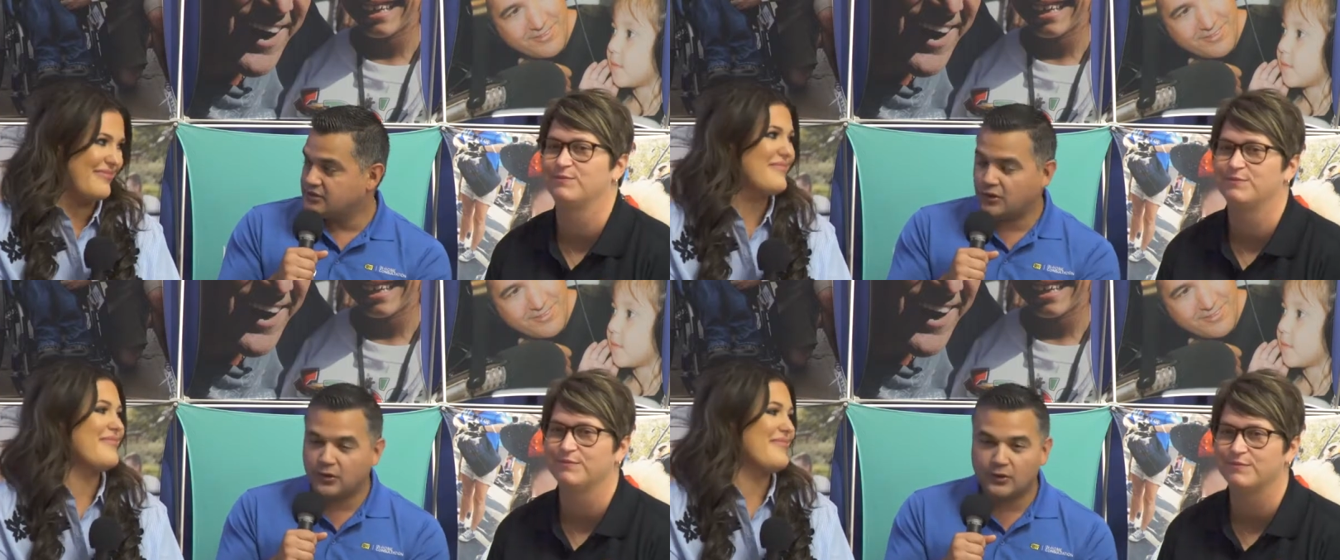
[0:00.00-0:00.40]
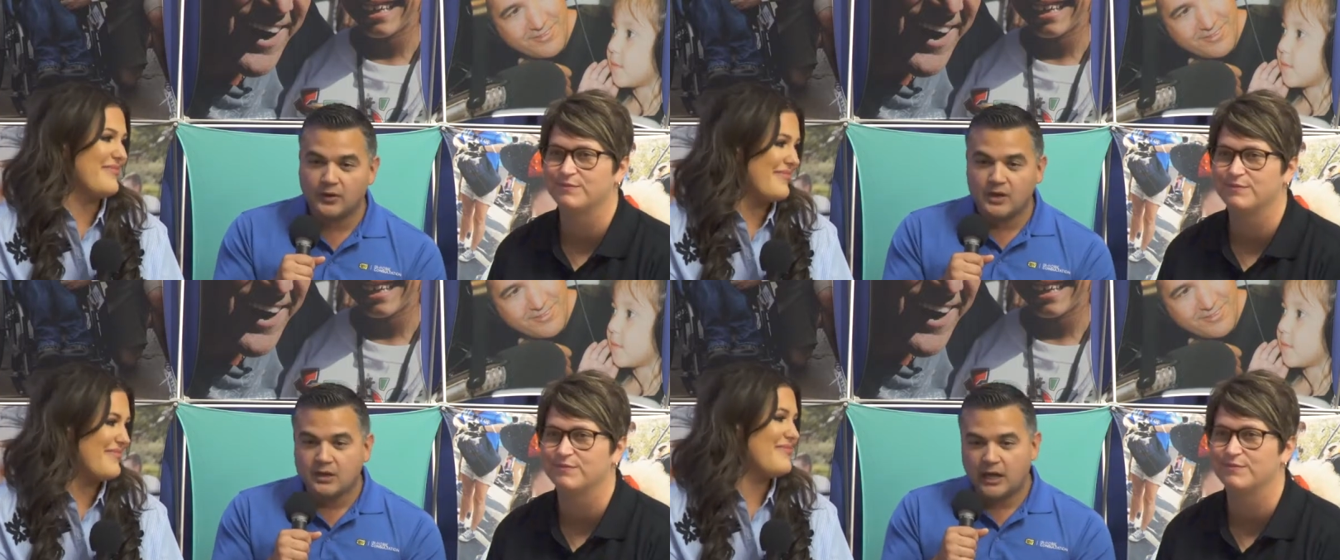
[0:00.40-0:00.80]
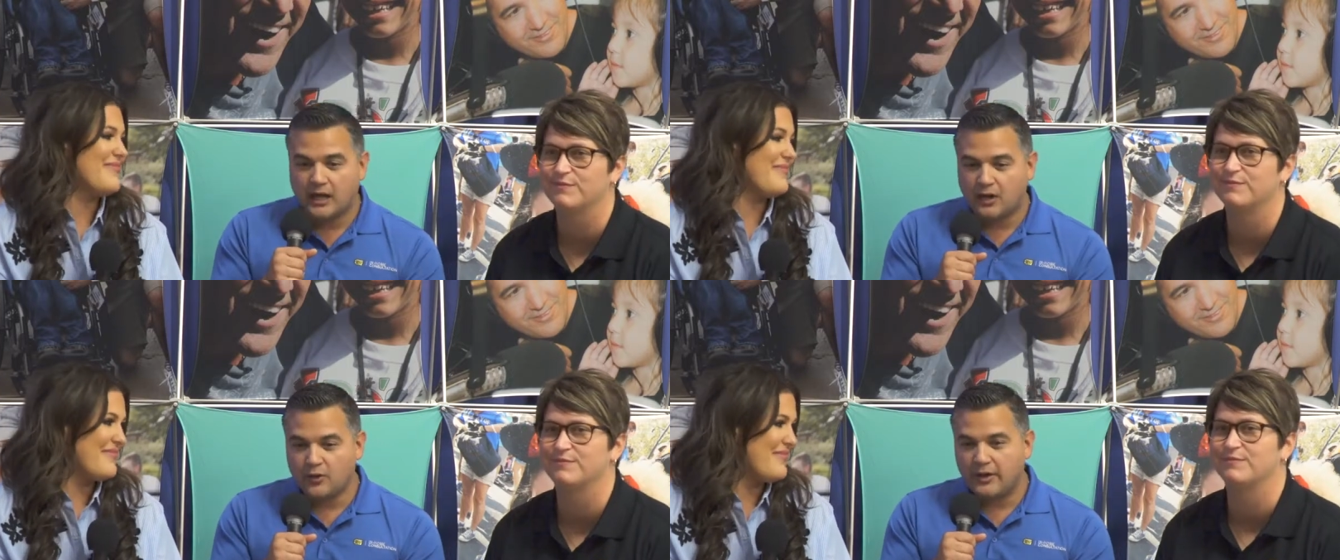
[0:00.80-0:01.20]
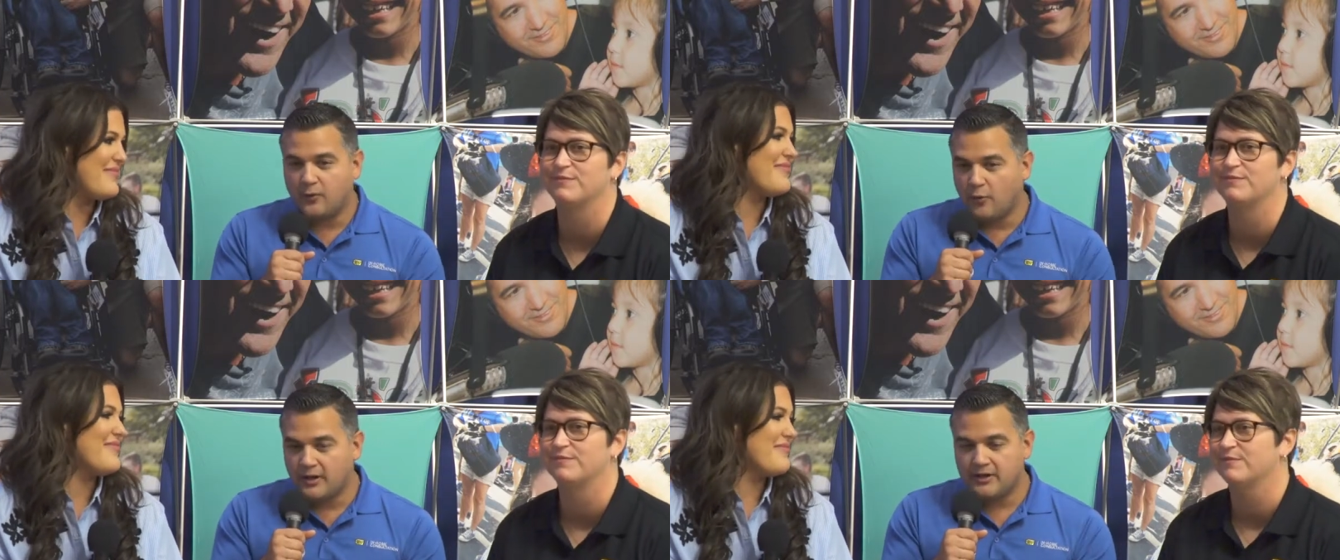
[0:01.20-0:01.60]
Speaker 1: So uh, they'll
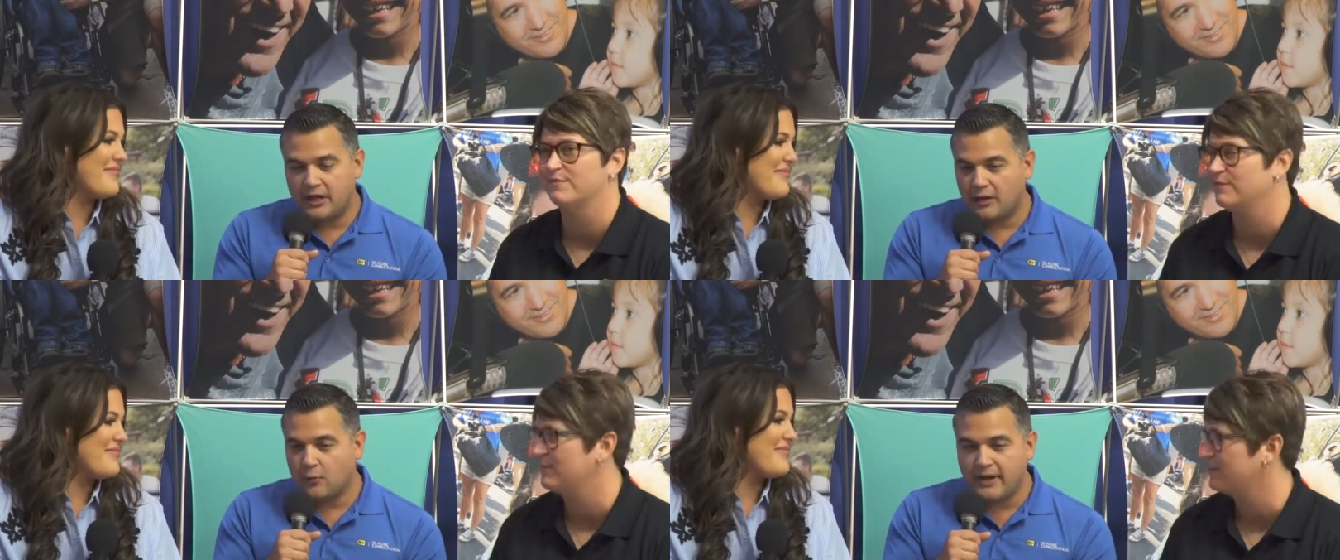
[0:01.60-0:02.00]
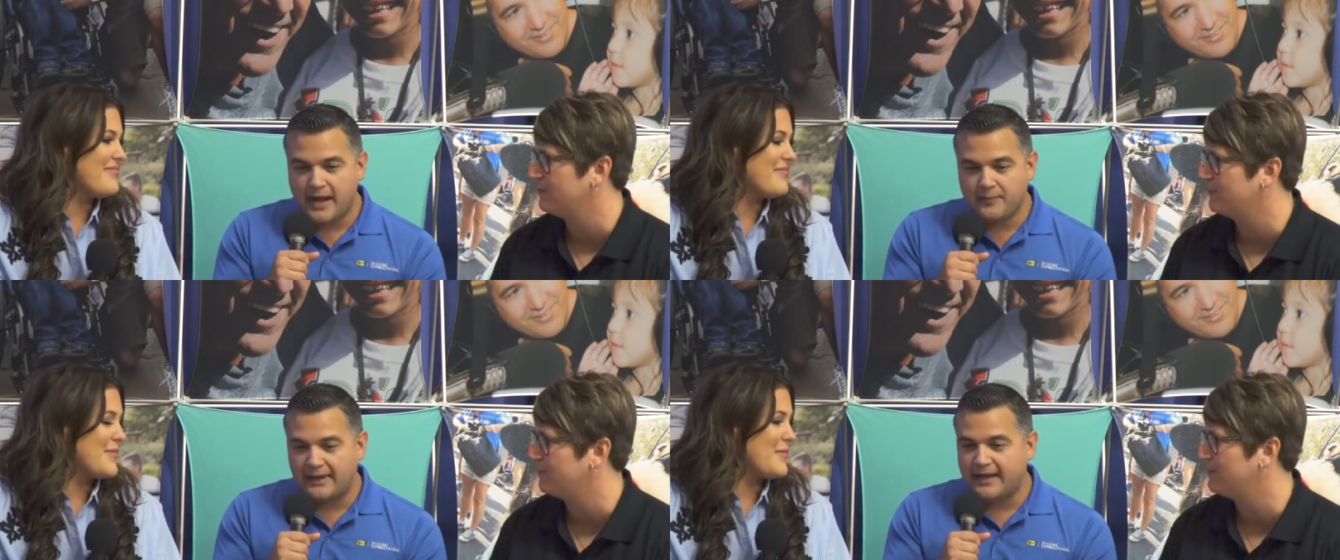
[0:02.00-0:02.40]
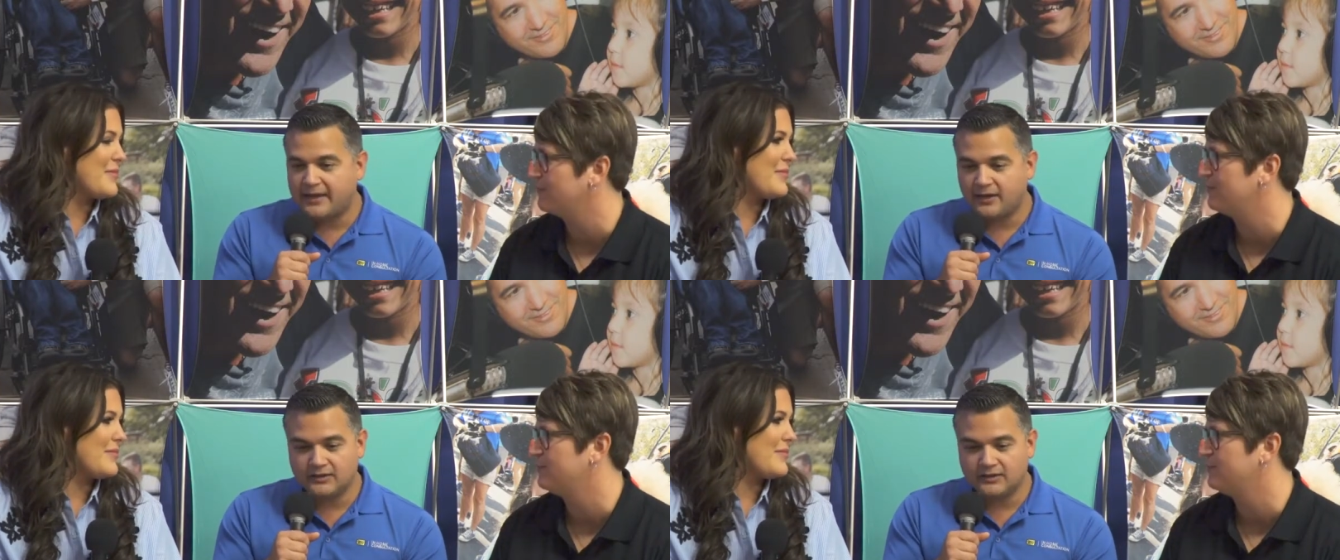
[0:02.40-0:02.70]
get one uh, one iPad.